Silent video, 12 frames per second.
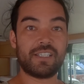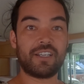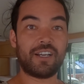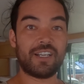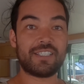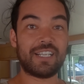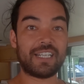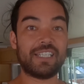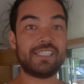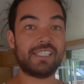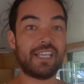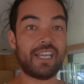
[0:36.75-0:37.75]
So guys, like
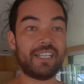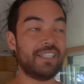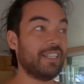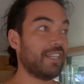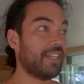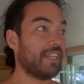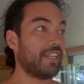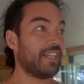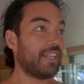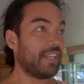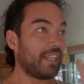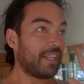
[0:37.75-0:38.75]
I said,
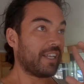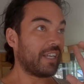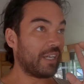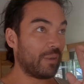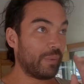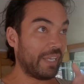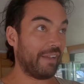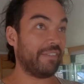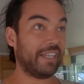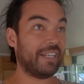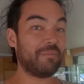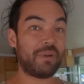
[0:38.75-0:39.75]
we
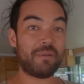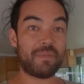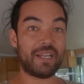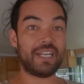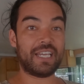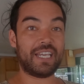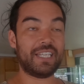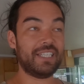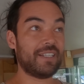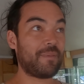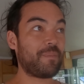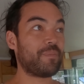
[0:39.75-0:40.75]
have to get in by
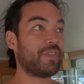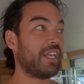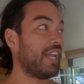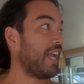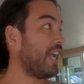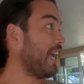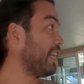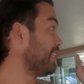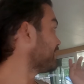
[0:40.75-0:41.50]
Monday, and